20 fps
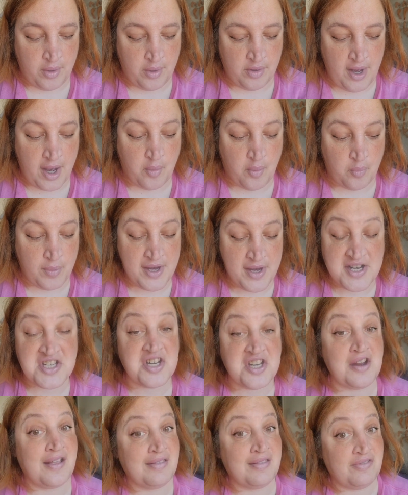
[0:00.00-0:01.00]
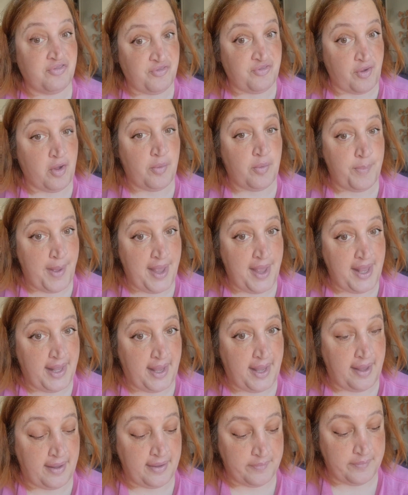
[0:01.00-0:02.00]
not reach its full
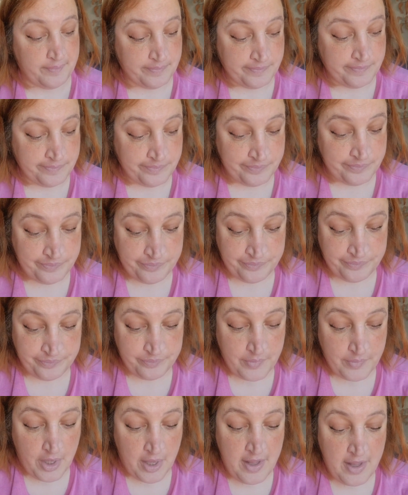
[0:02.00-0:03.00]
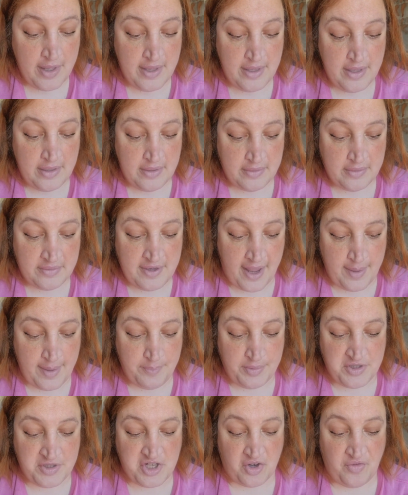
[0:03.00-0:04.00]
baking
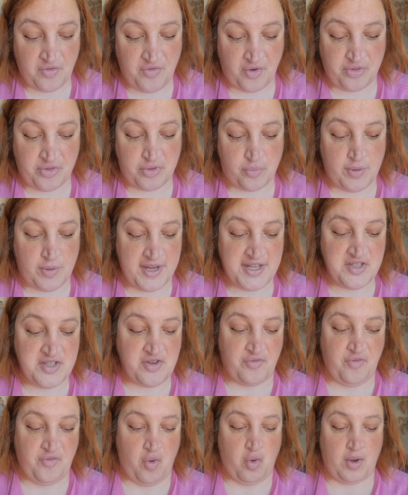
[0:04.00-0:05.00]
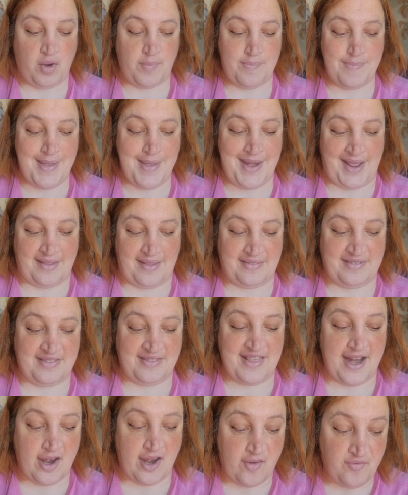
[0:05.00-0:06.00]
temperature for 3 to 4 minutes.
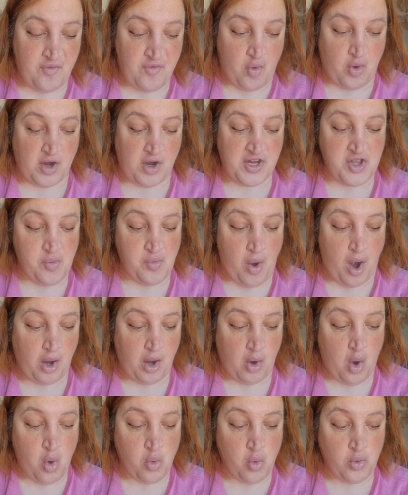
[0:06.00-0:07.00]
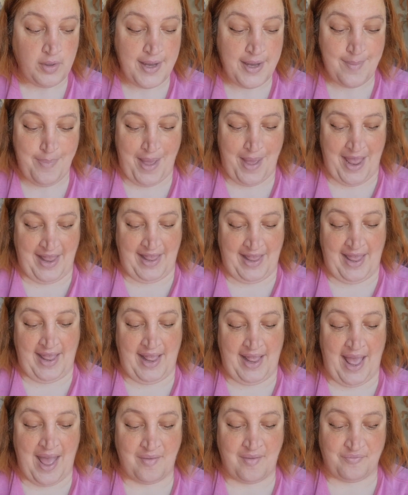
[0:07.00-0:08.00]
Therefore, you are only baking
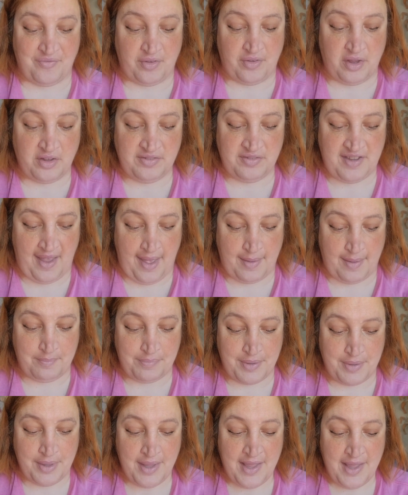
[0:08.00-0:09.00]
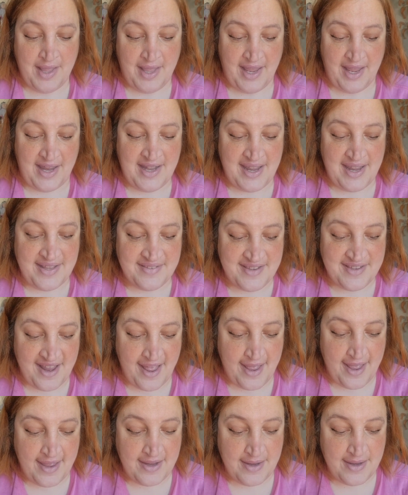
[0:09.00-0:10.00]
at full temp in a
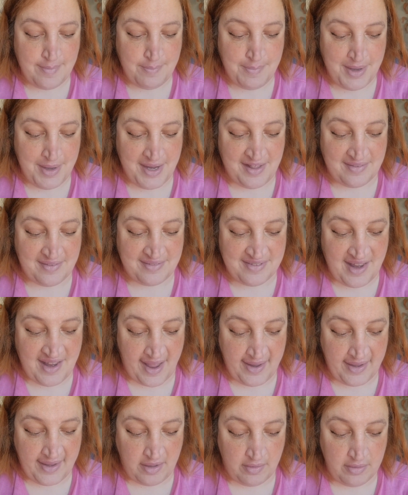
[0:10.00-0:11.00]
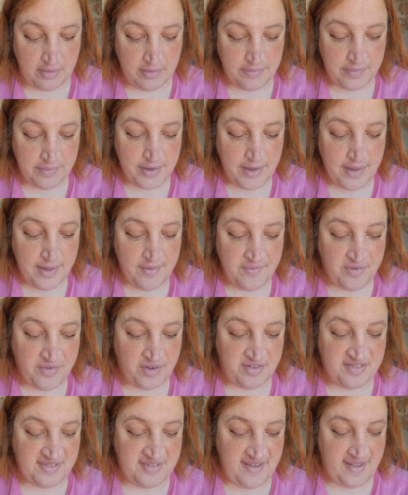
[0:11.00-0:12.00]
10-minute cycle for
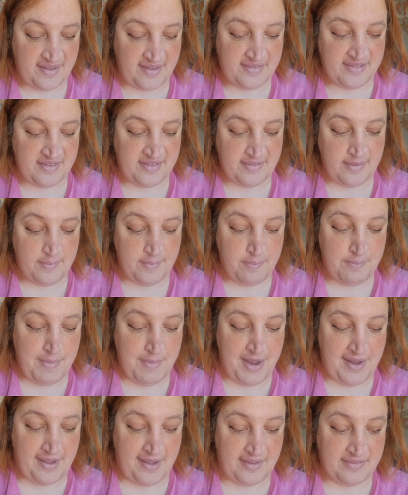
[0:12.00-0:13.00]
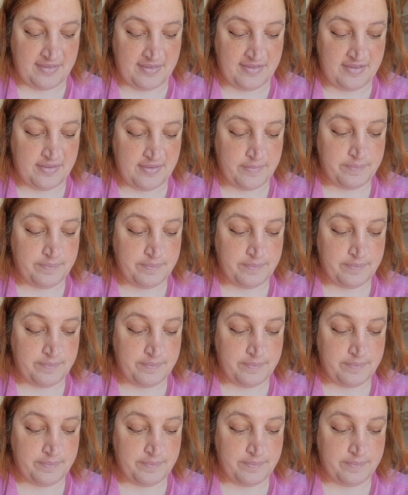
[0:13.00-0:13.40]
6 minutes.